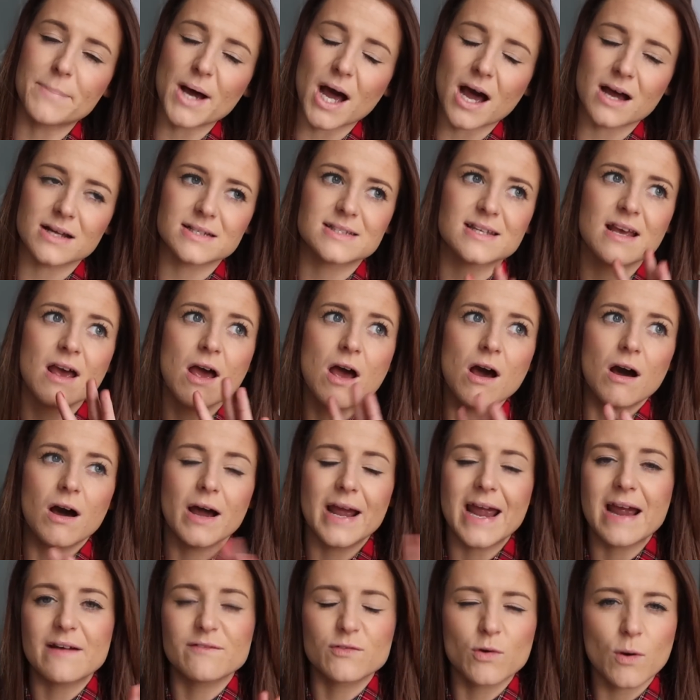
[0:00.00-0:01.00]
but
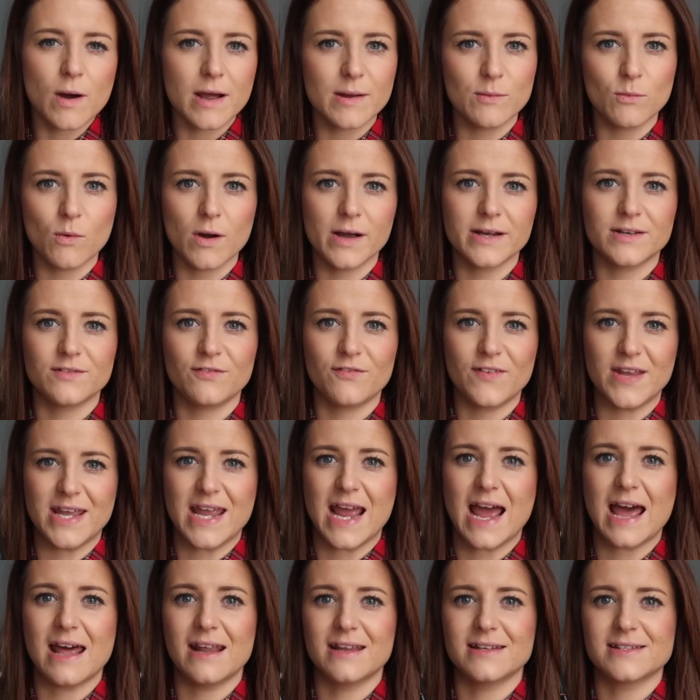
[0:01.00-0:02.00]
I have quite wide
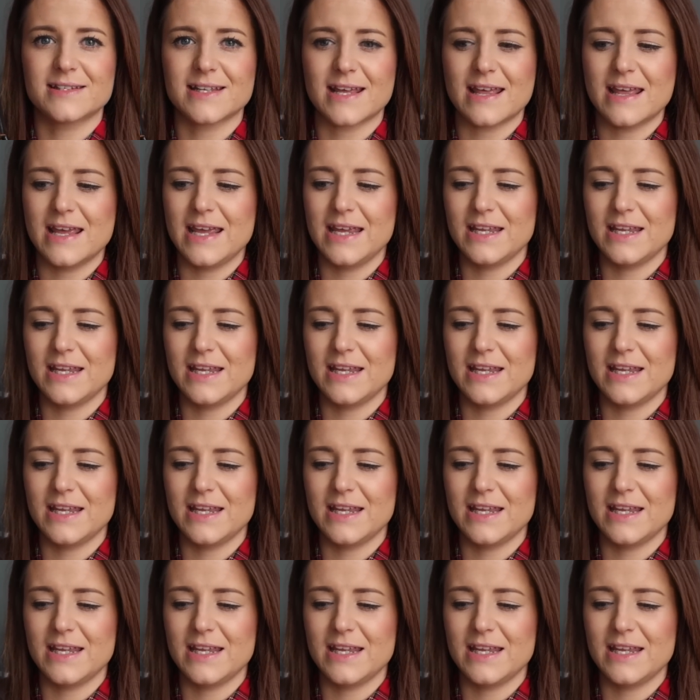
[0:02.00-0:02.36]
feet, and